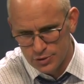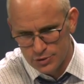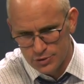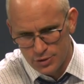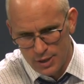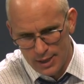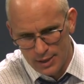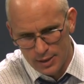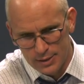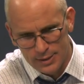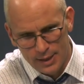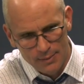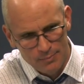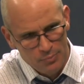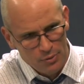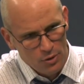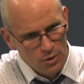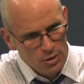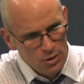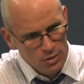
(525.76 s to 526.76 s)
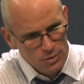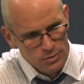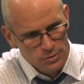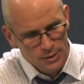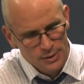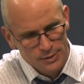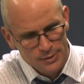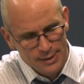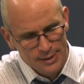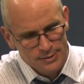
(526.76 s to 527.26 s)
try to let that
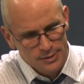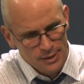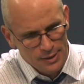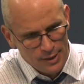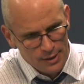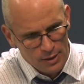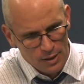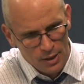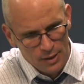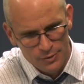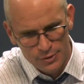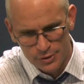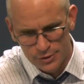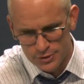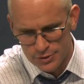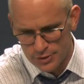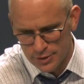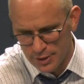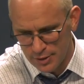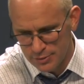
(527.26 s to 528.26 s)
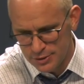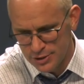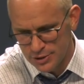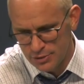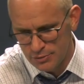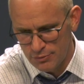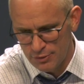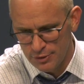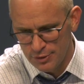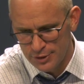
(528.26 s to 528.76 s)
ball get to their others. You know, we
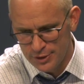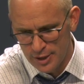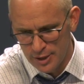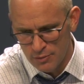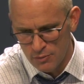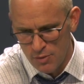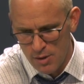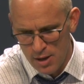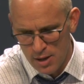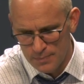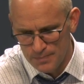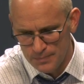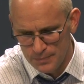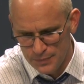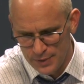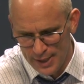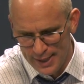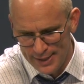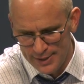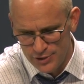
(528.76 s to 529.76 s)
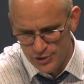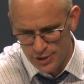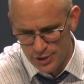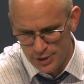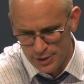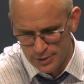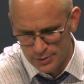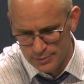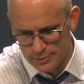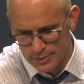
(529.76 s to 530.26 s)
just really didn't want AG
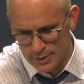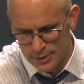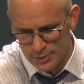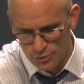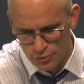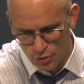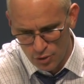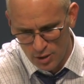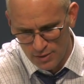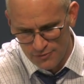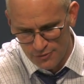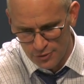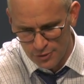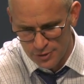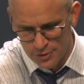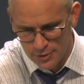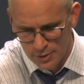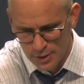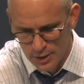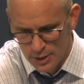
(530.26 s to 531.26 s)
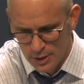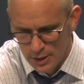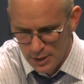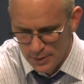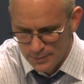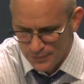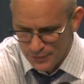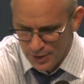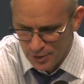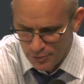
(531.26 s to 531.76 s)
and Crawford.
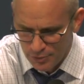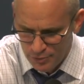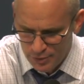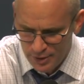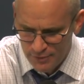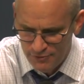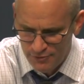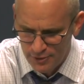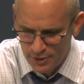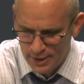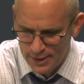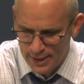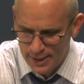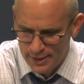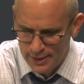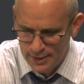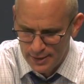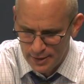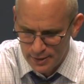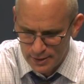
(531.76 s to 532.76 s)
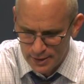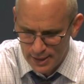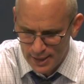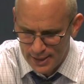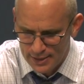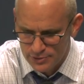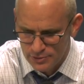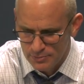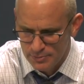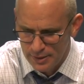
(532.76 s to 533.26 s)
You know, we didn't feel like any of the other
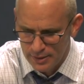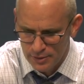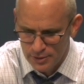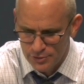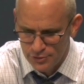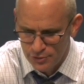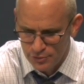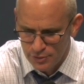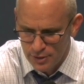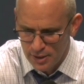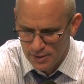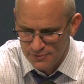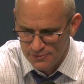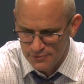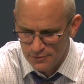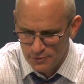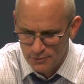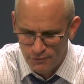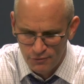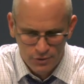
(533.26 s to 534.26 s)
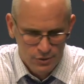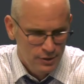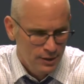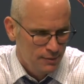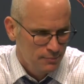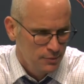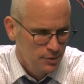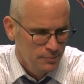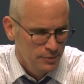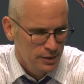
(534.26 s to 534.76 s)
guys would be able to do enough for
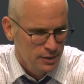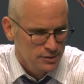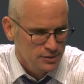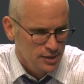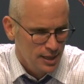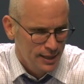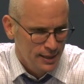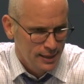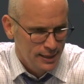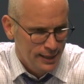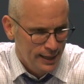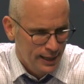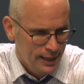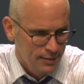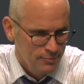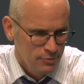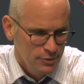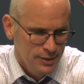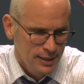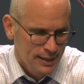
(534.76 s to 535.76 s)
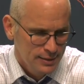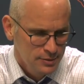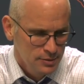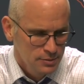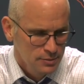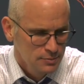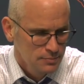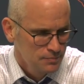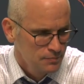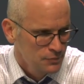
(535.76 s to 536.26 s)
them to be able to stay in the game. We had
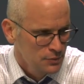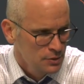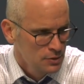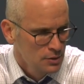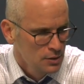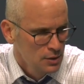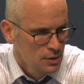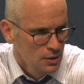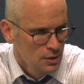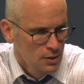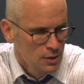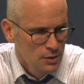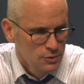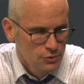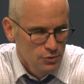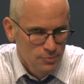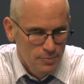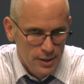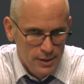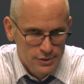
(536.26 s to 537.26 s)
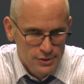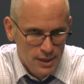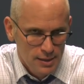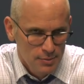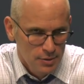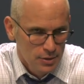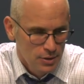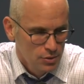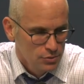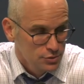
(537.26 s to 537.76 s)
to do a better
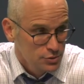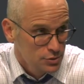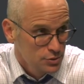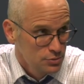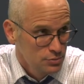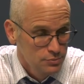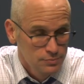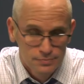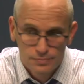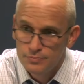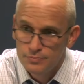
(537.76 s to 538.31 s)
job on those two.